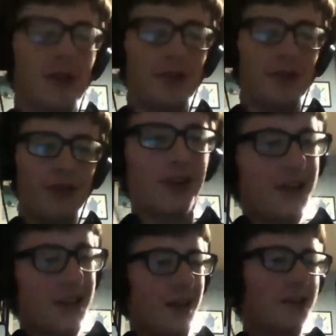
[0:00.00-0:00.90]
Smith,
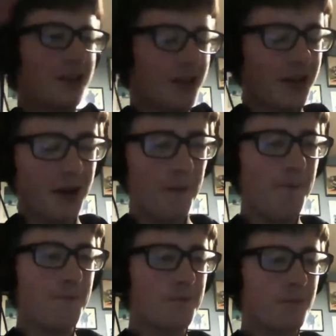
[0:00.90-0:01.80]
right?
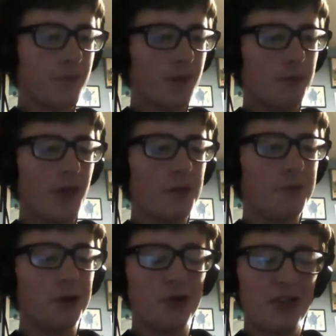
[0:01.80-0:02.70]
But then
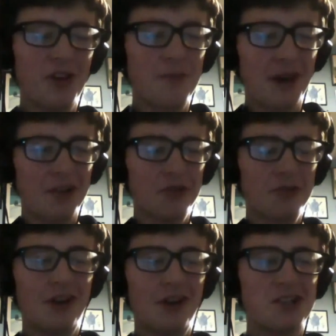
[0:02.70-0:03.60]
when you think back on
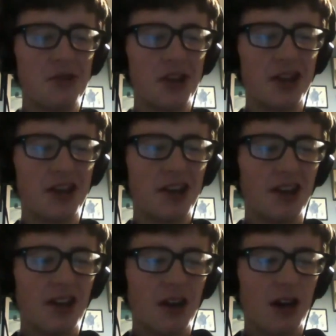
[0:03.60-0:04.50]
reflection, you think,
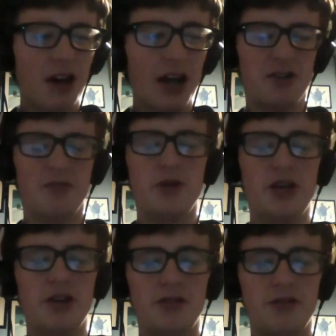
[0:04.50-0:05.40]
hang on a
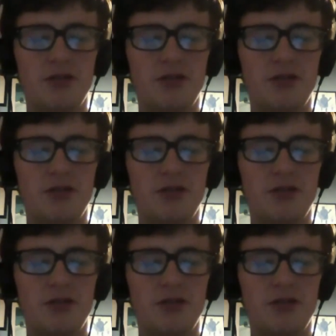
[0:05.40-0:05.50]
minute,